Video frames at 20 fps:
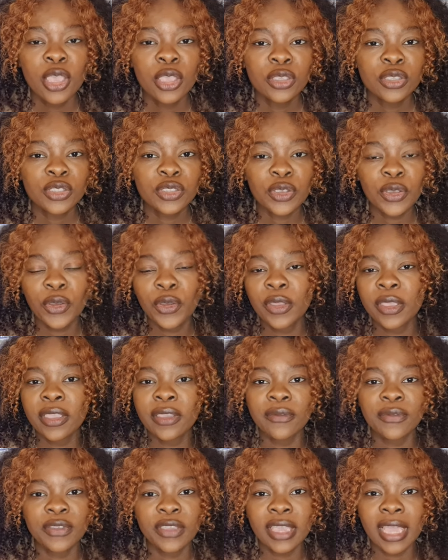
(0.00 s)
So
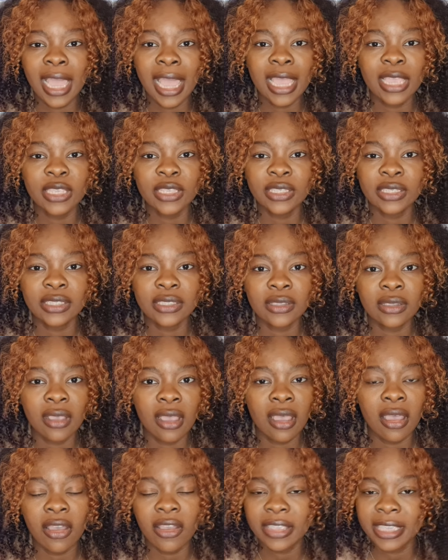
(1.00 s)
if you guys
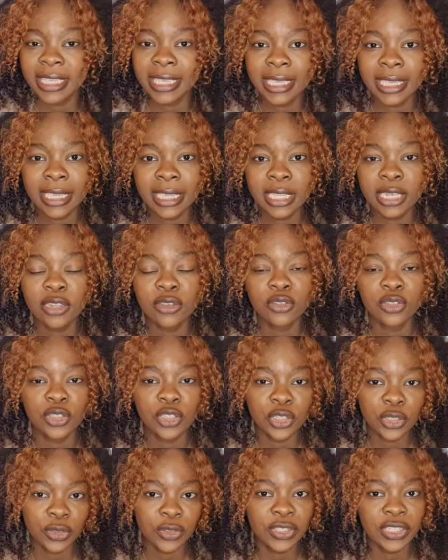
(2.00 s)
are keen,
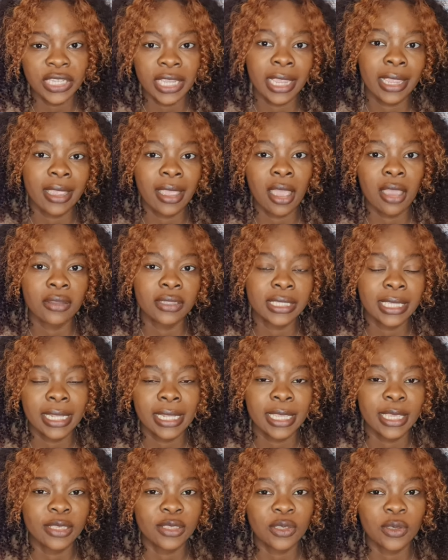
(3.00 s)
do check out
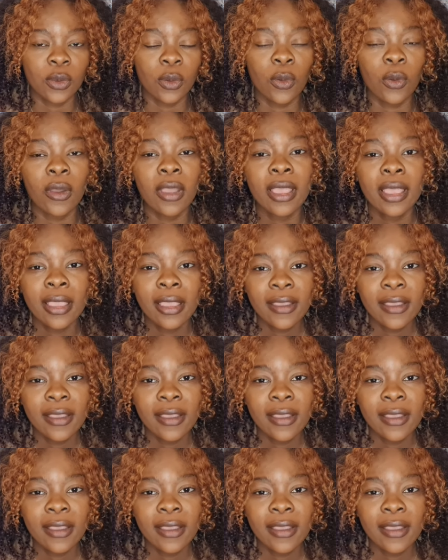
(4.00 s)
ClearScore.